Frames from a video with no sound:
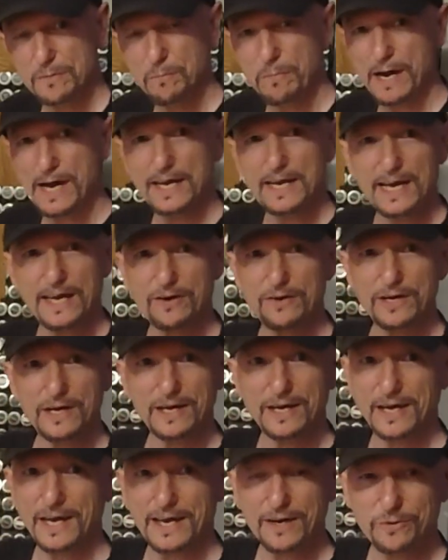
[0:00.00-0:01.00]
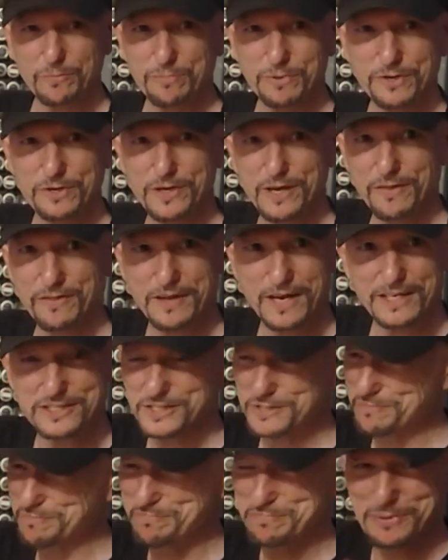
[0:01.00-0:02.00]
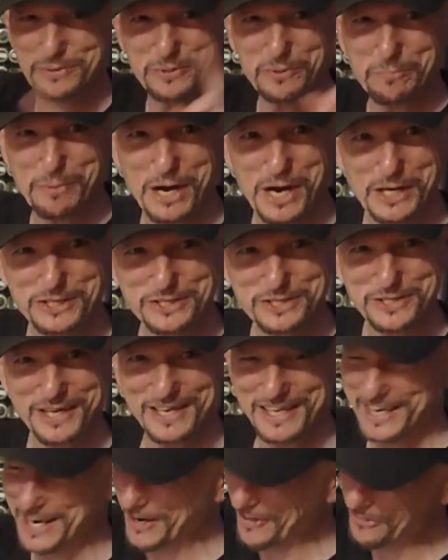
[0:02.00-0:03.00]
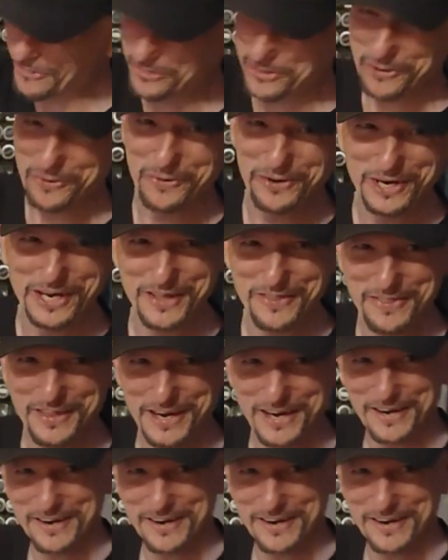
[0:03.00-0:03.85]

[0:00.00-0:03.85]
Mine, I don't put nothing. I just build a box and I throw it in